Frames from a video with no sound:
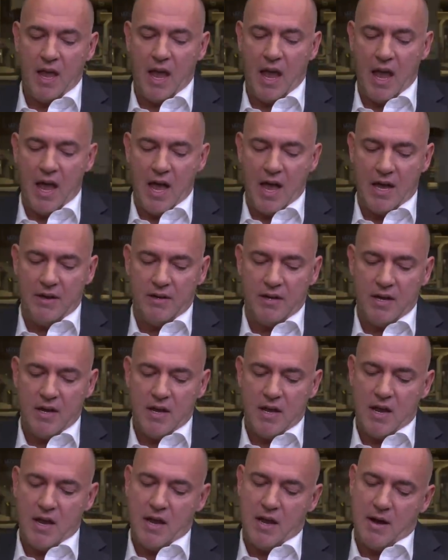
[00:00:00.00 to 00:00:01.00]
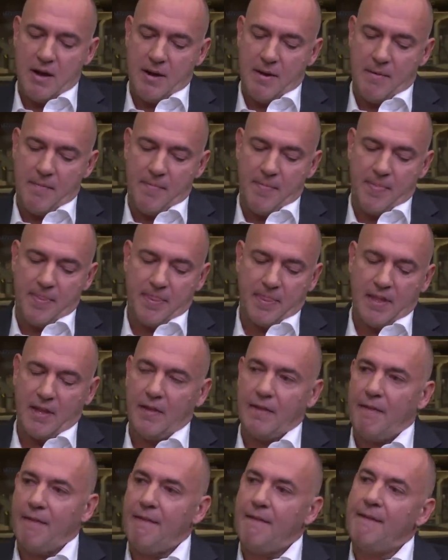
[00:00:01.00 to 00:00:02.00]
And um, and that's
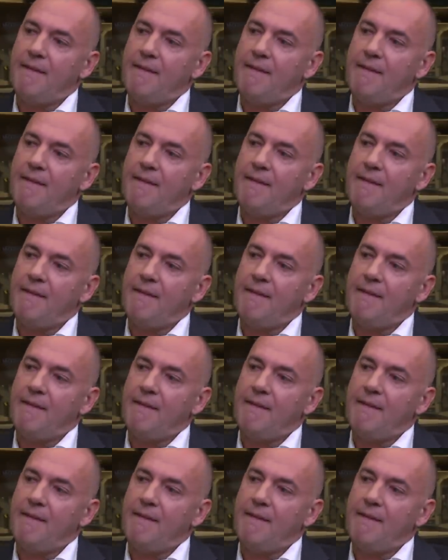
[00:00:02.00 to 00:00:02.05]
the thing